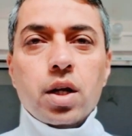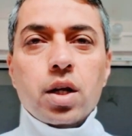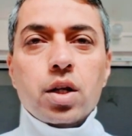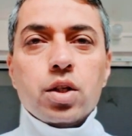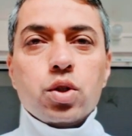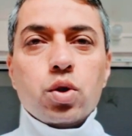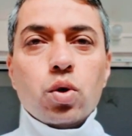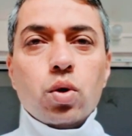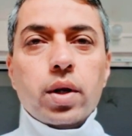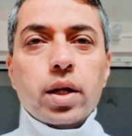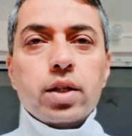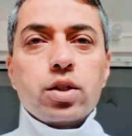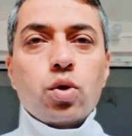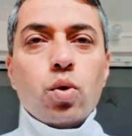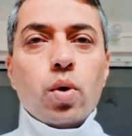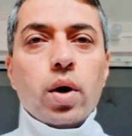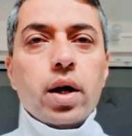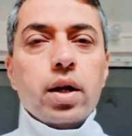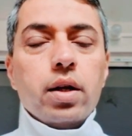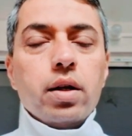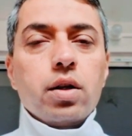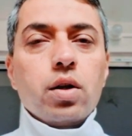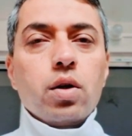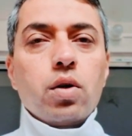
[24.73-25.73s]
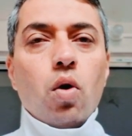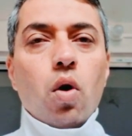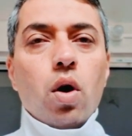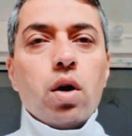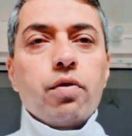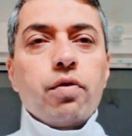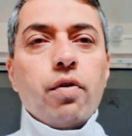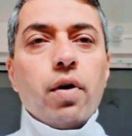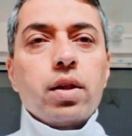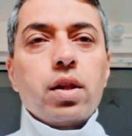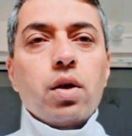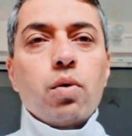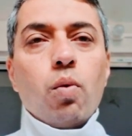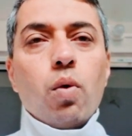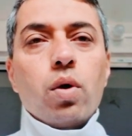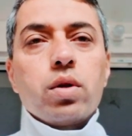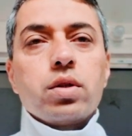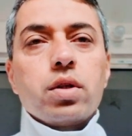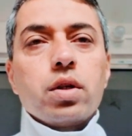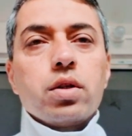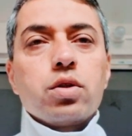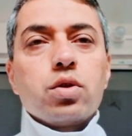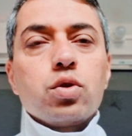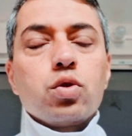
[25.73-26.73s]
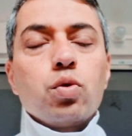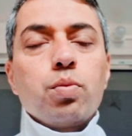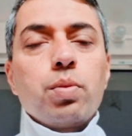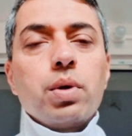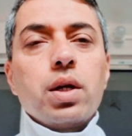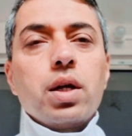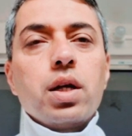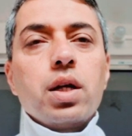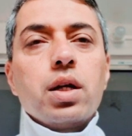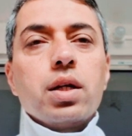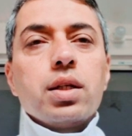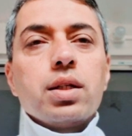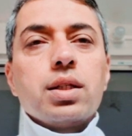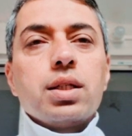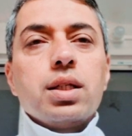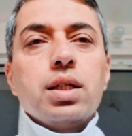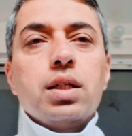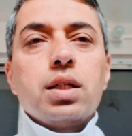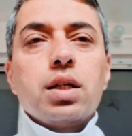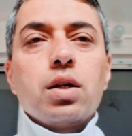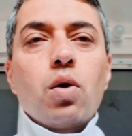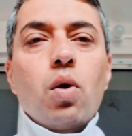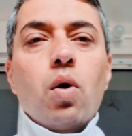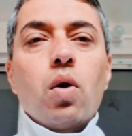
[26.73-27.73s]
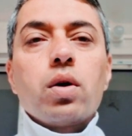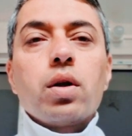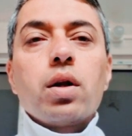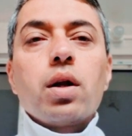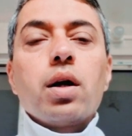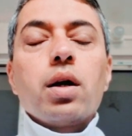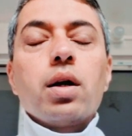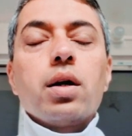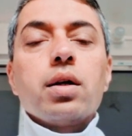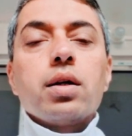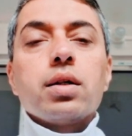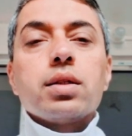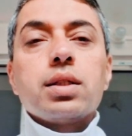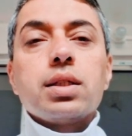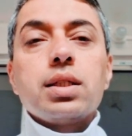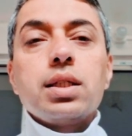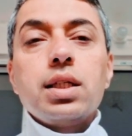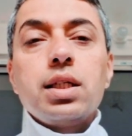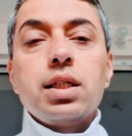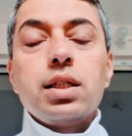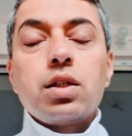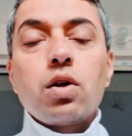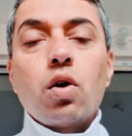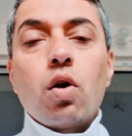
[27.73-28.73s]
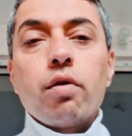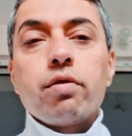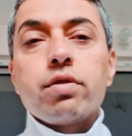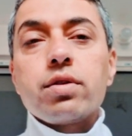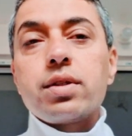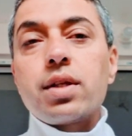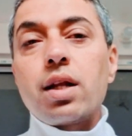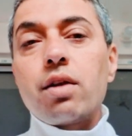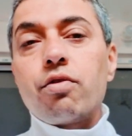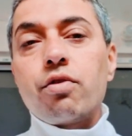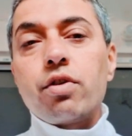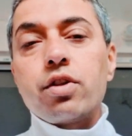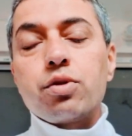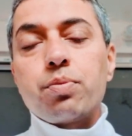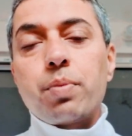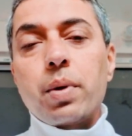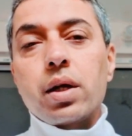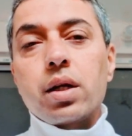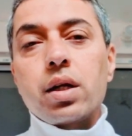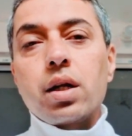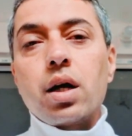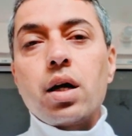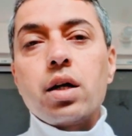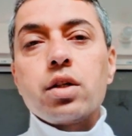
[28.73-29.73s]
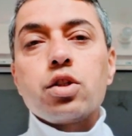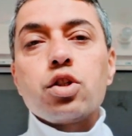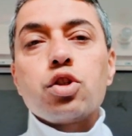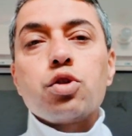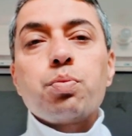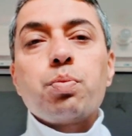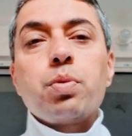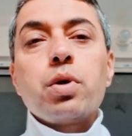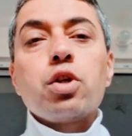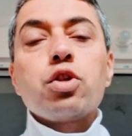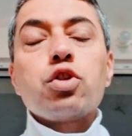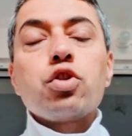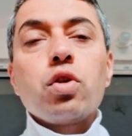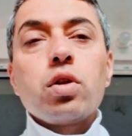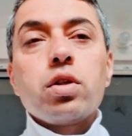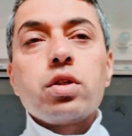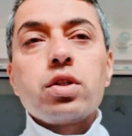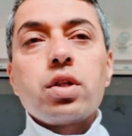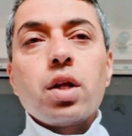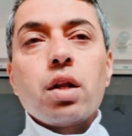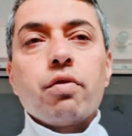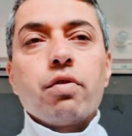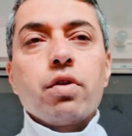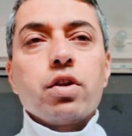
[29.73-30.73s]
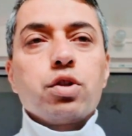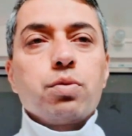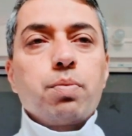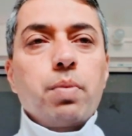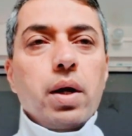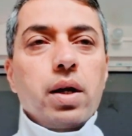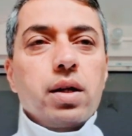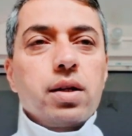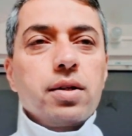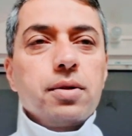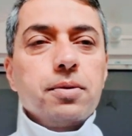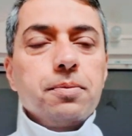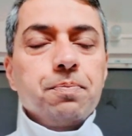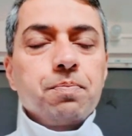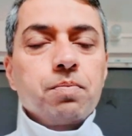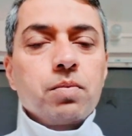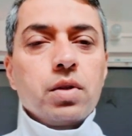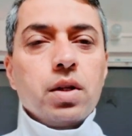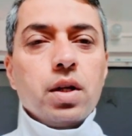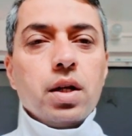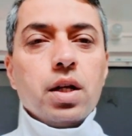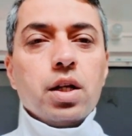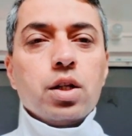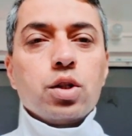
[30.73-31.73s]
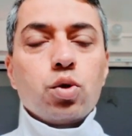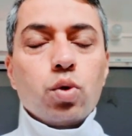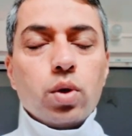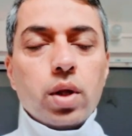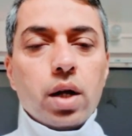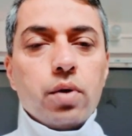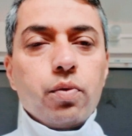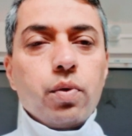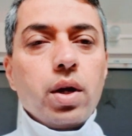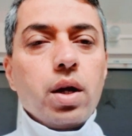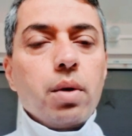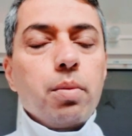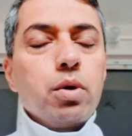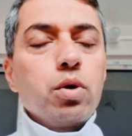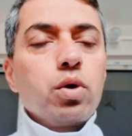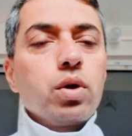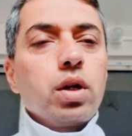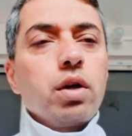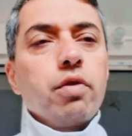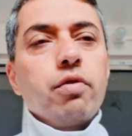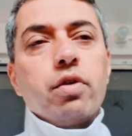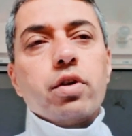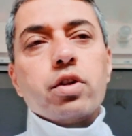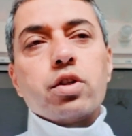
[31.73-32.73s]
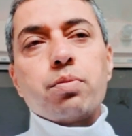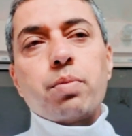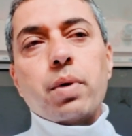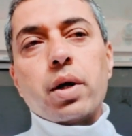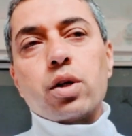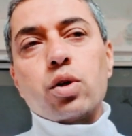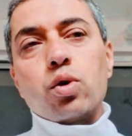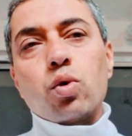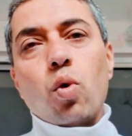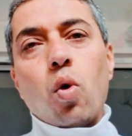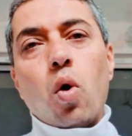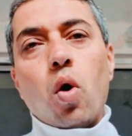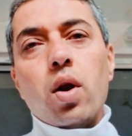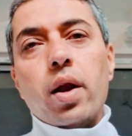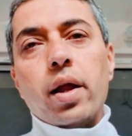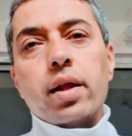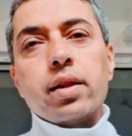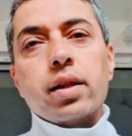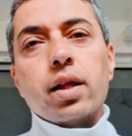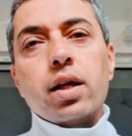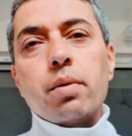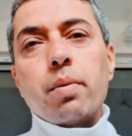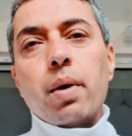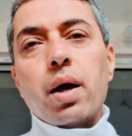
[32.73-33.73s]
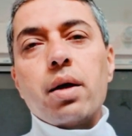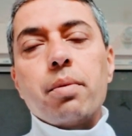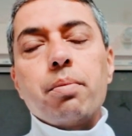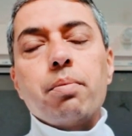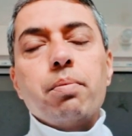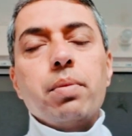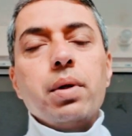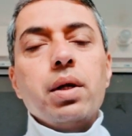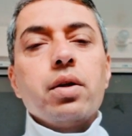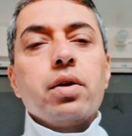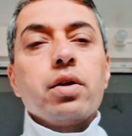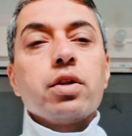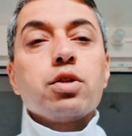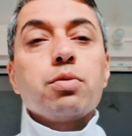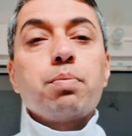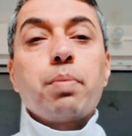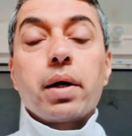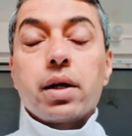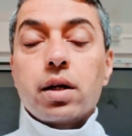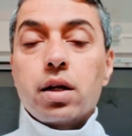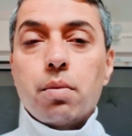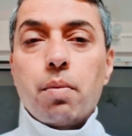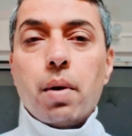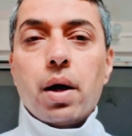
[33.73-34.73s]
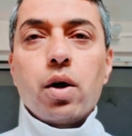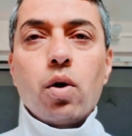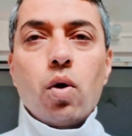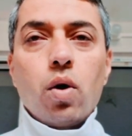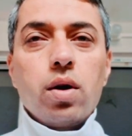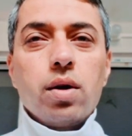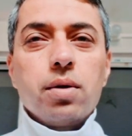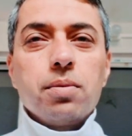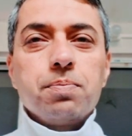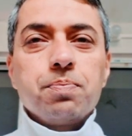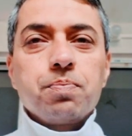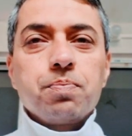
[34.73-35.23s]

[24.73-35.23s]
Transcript: So let's go ahead. Godfather wants us to be seated on a seat of self-respect, a spiritual self-respect, so that we are able to give respect to all and thereby be respected by all.